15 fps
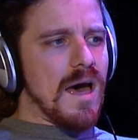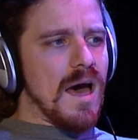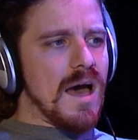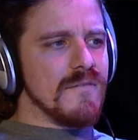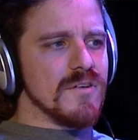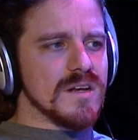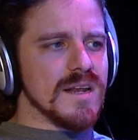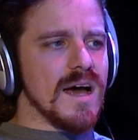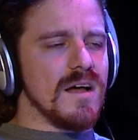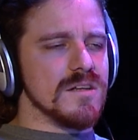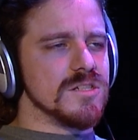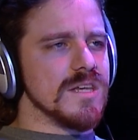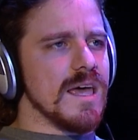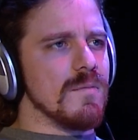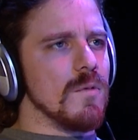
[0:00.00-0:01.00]
I've
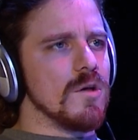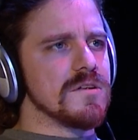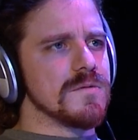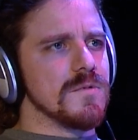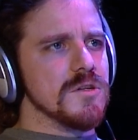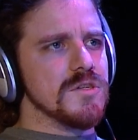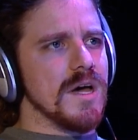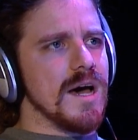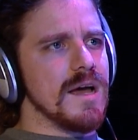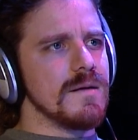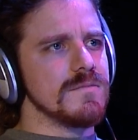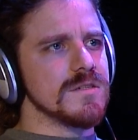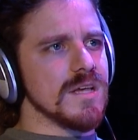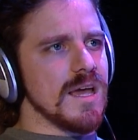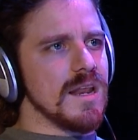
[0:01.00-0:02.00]
acknowledged that multiple
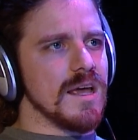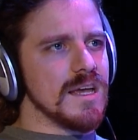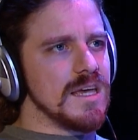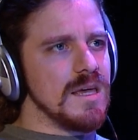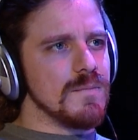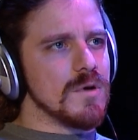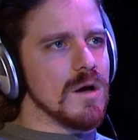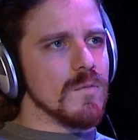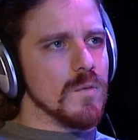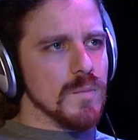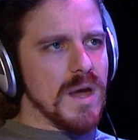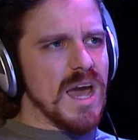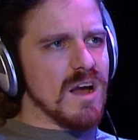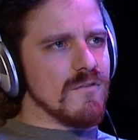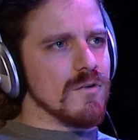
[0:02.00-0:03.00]
times, and I keep coming
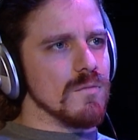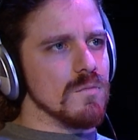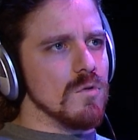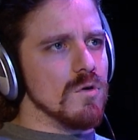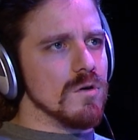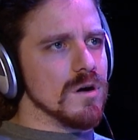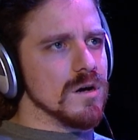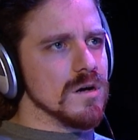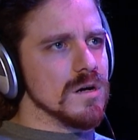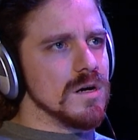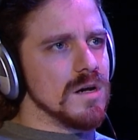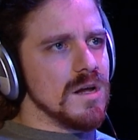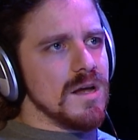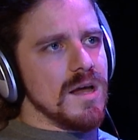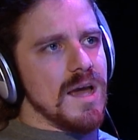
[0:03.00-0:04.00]
back for more.
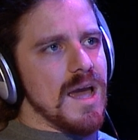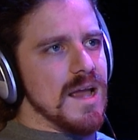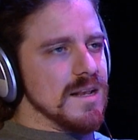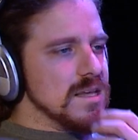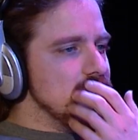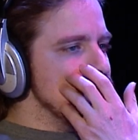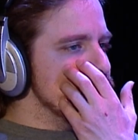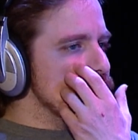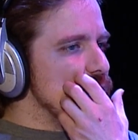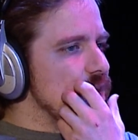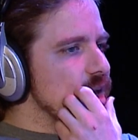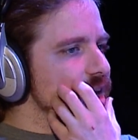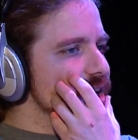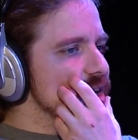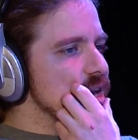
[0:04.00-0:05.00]
Yeah. And keep
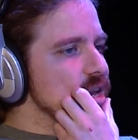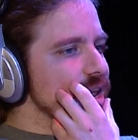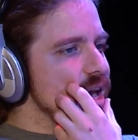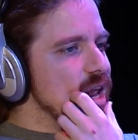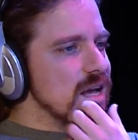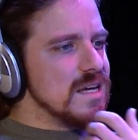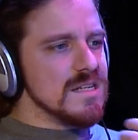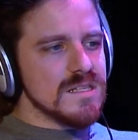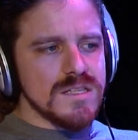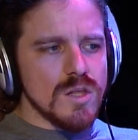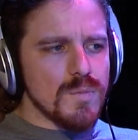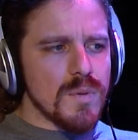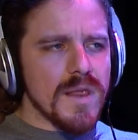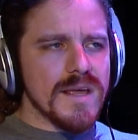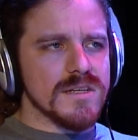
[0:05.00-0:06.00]
playing it, and I can
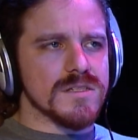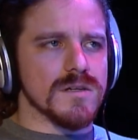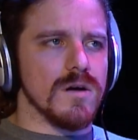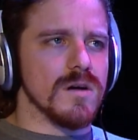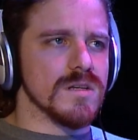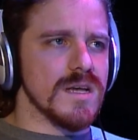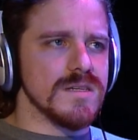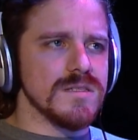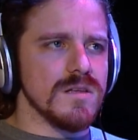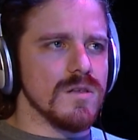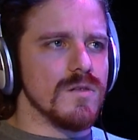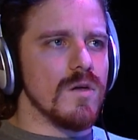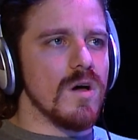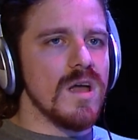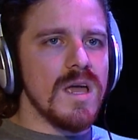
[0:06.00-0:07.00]
still play songs. I still
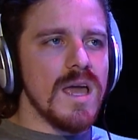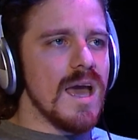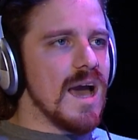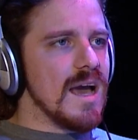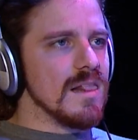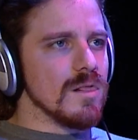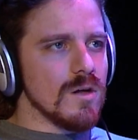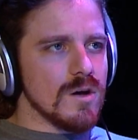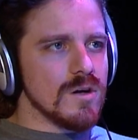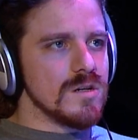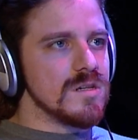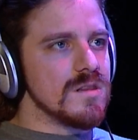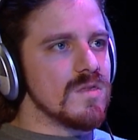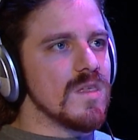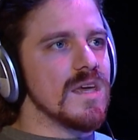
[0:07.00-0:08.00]
know. I
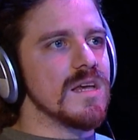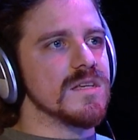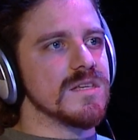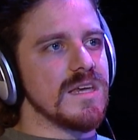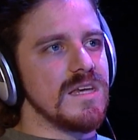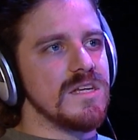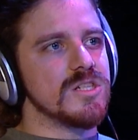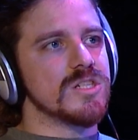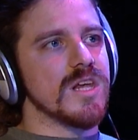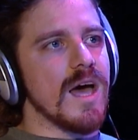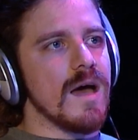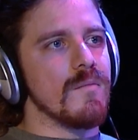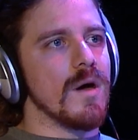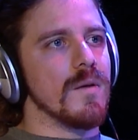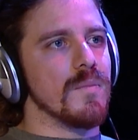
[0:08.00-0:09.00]
learn things each
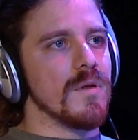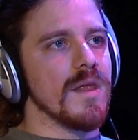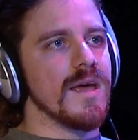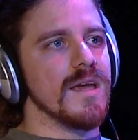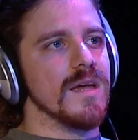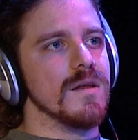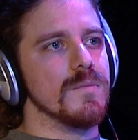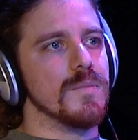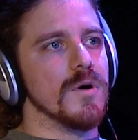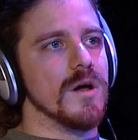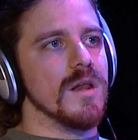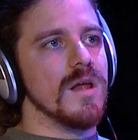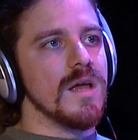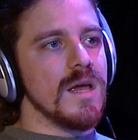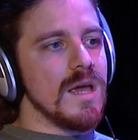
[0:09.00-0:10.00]
time I play it. Yeah.
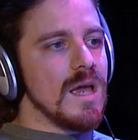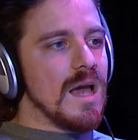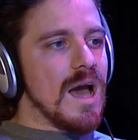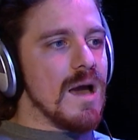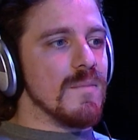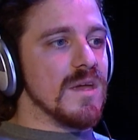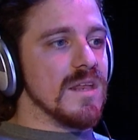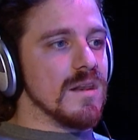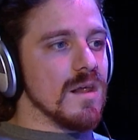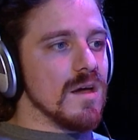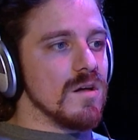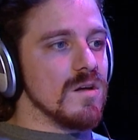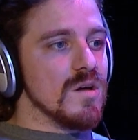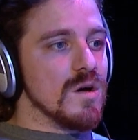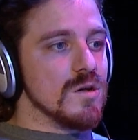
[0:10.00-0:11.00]
But, I mean,
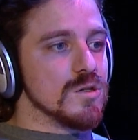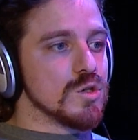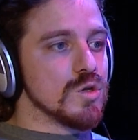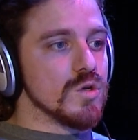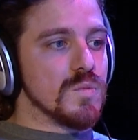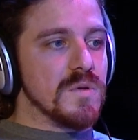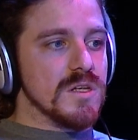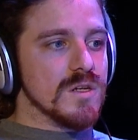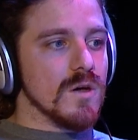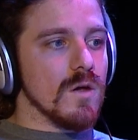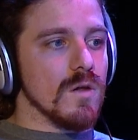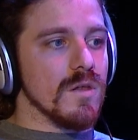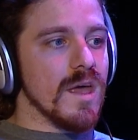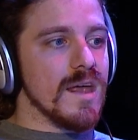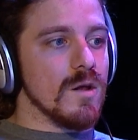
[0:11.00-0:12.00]
truth be
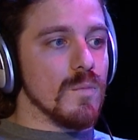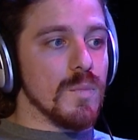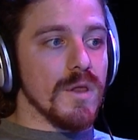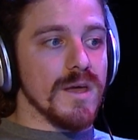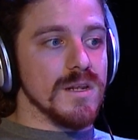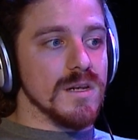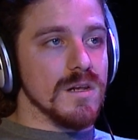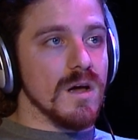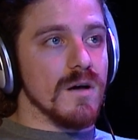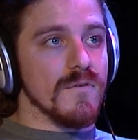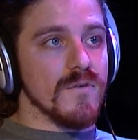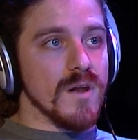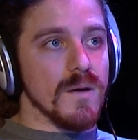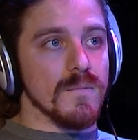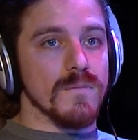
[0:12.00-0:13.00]
told, I don't play it
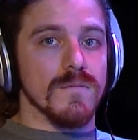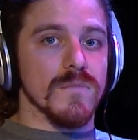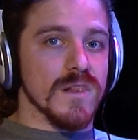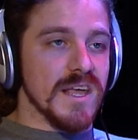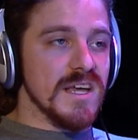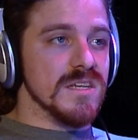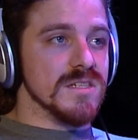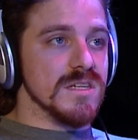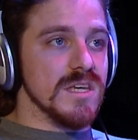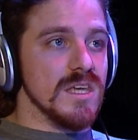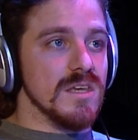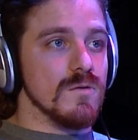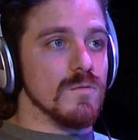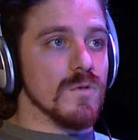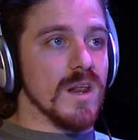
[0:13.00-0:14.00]
enough, and I'm lazy
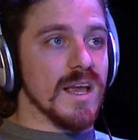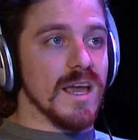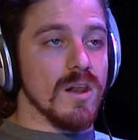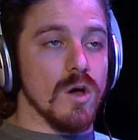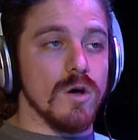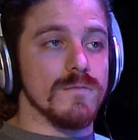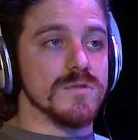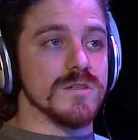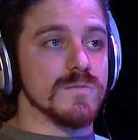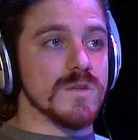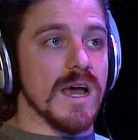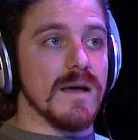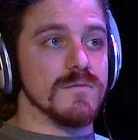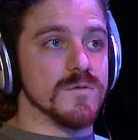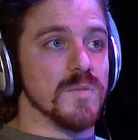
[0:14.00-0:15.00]
when I get home
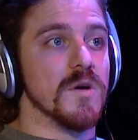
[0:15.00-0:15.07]
sometimes.